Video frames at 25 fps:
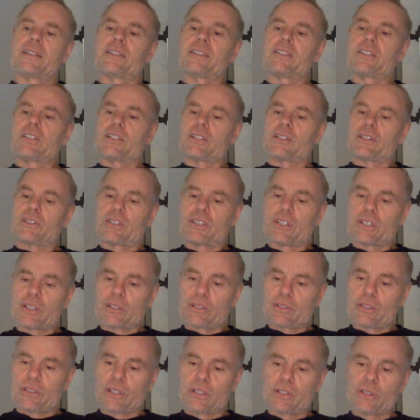
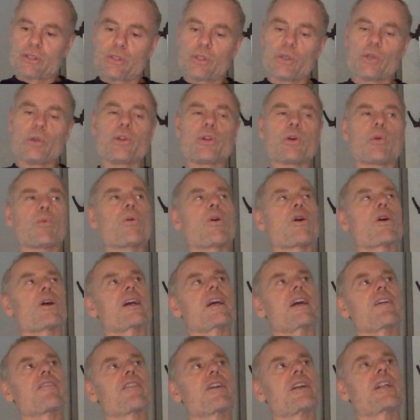to do the
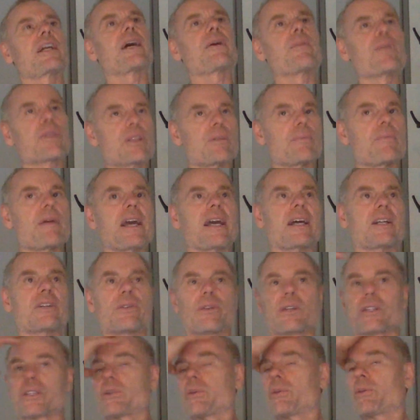work every night with the
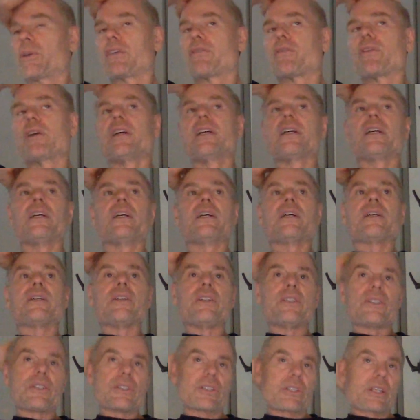Mandarin, to whatever,
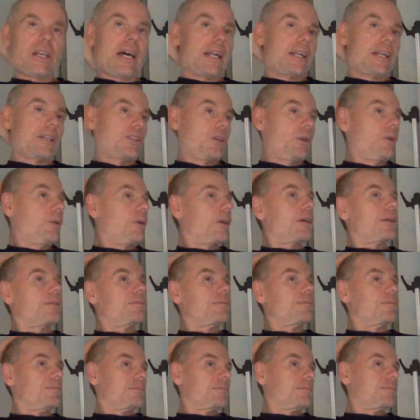you just got to do it.
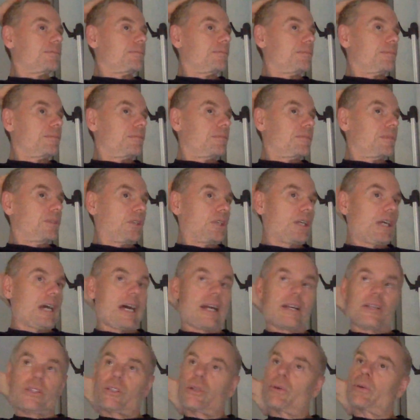You
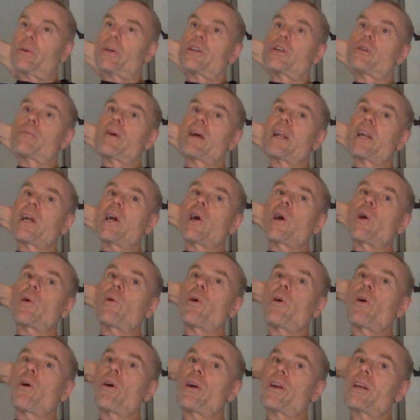got to do it, no matter
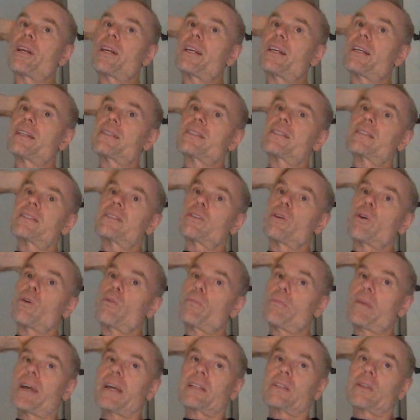how hard it is.
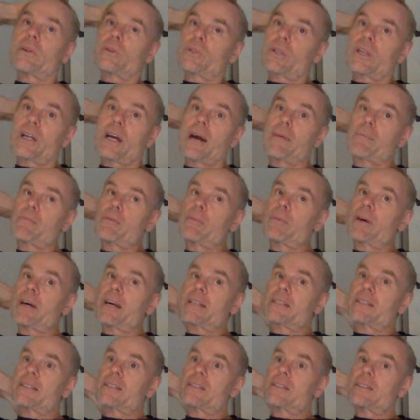Don't make those
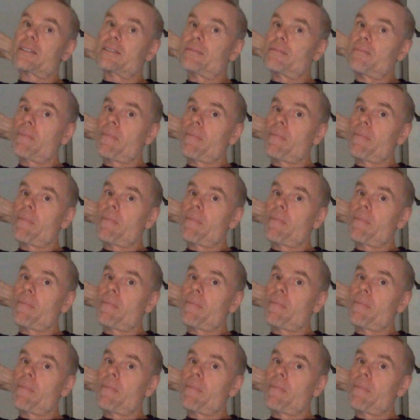compromises.